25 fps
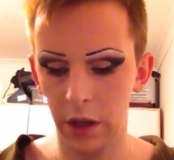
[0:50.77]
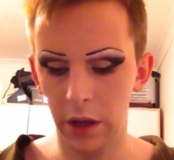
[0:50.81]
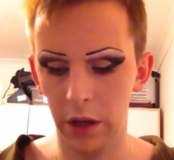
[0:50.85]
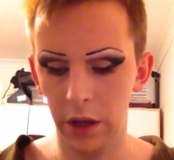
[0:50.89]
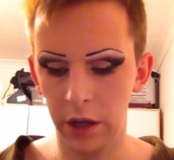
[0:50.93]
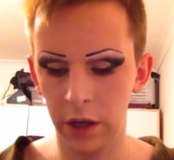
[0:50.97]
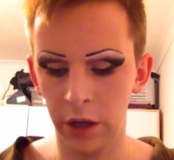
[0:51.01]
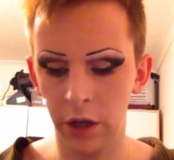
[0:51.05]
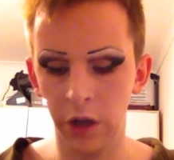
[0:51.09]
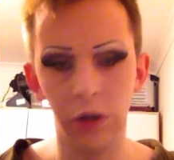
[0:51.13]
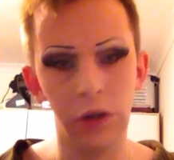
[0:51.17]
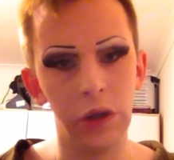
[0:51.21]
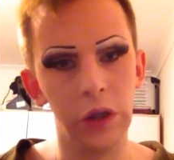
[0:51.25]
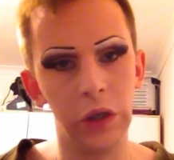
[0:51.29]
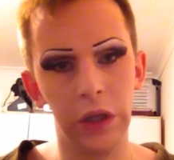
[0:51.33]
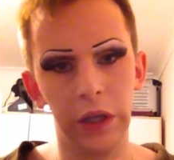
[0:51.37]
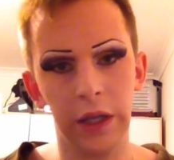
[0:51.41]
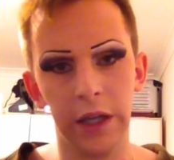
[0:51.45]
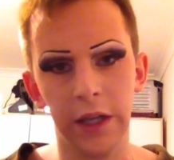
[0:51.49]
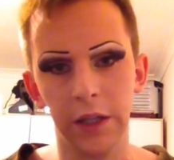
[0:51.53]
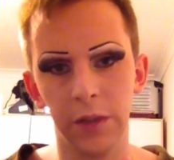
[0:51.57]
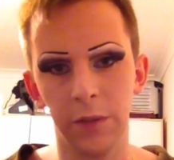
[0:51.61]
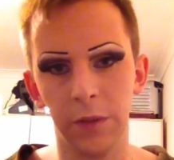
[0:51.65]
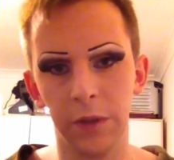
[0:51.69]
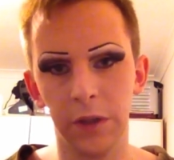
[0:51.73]
I know you can
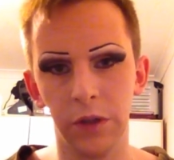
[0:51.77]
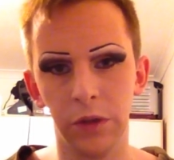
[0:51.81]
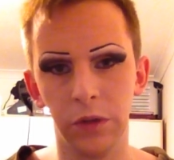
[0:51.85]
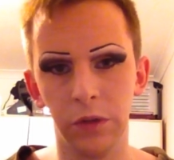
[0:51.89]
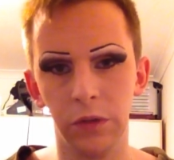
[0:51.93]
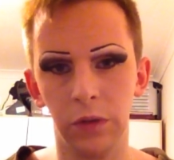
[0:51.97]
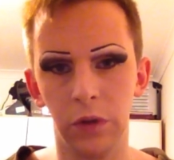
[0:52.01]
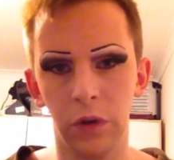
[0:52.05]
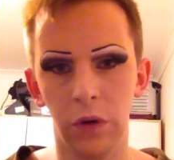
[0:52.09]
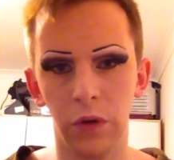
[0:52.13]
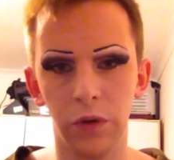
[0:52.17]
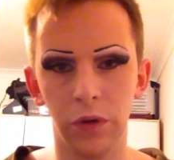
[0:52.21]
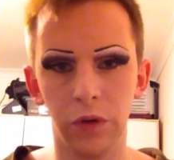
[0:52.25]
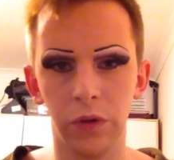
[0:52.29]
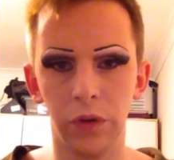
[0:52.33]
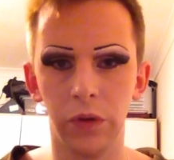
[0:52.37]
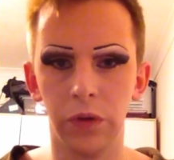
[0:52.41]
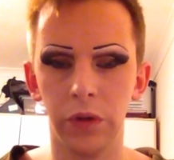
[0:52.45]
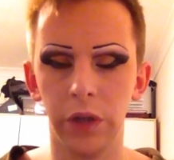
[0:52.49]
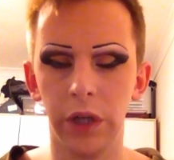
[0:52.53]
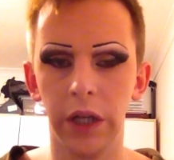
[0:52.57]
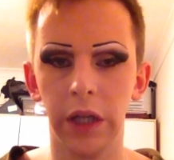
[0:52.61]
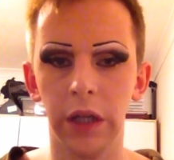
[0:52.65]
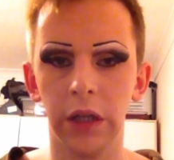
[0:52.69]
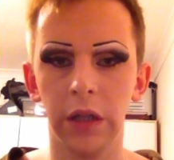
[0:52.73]
get special
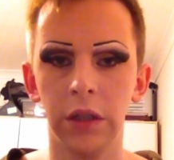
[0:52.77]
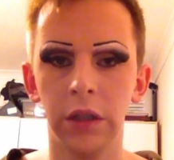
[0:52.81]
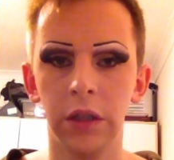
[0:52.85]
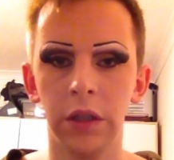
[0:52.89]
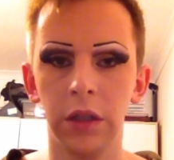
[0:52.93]
contouring,